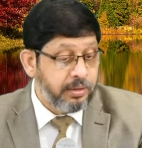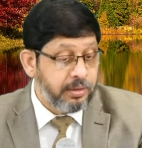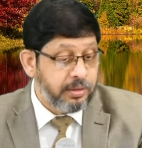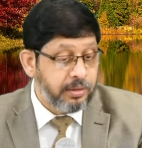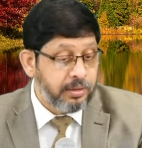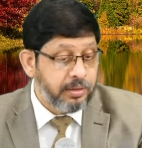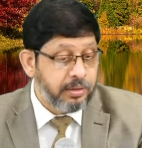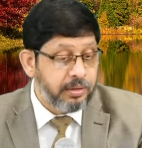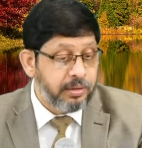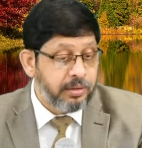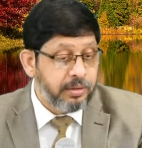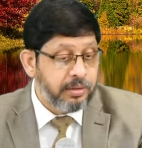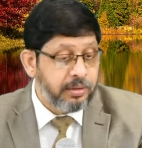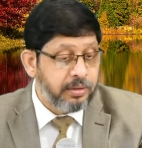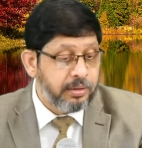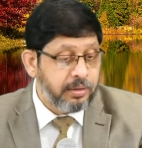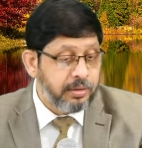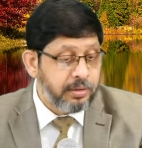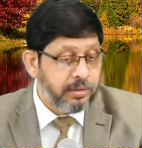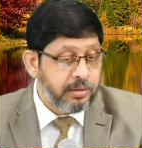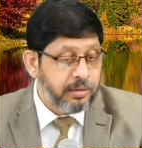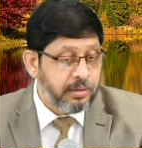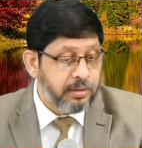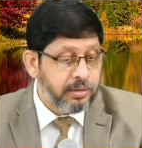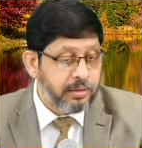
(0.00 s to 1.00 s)

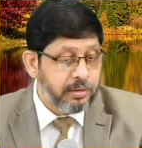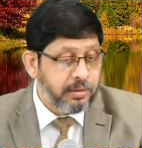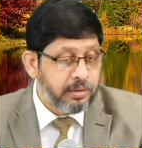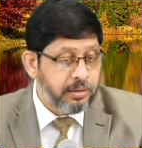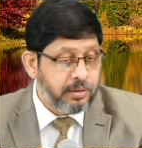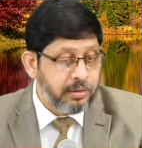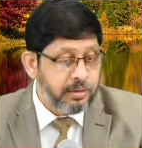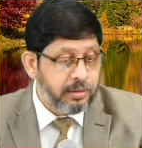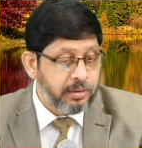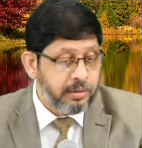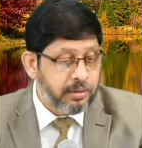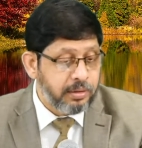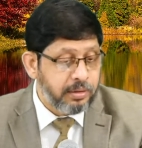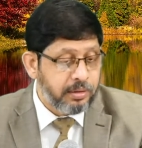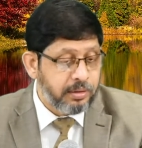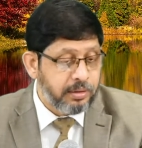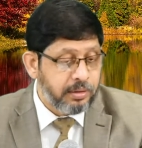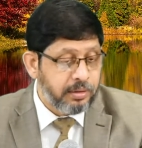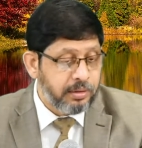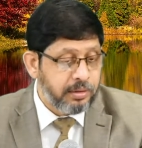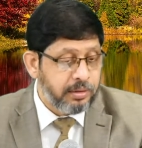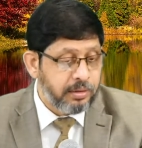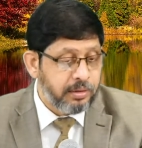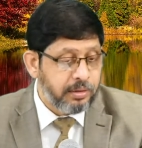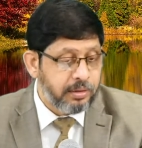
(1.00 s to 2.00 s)

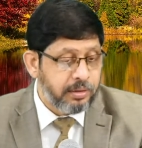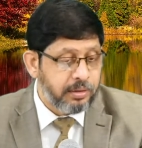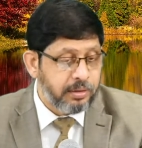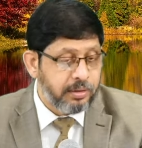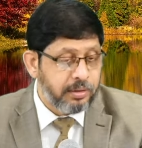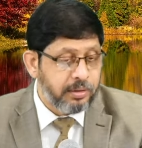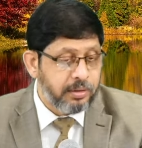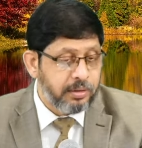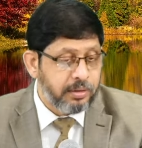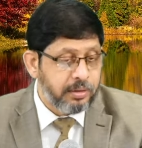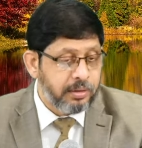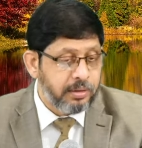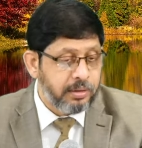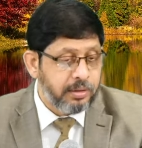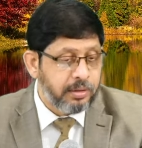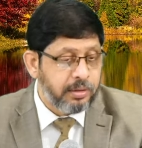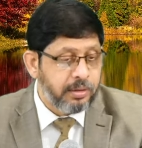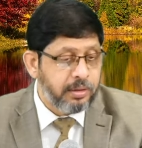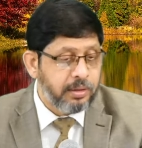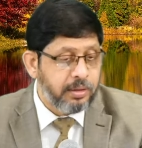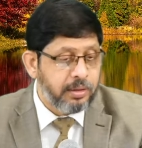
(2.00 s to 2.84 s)
Nothing is said.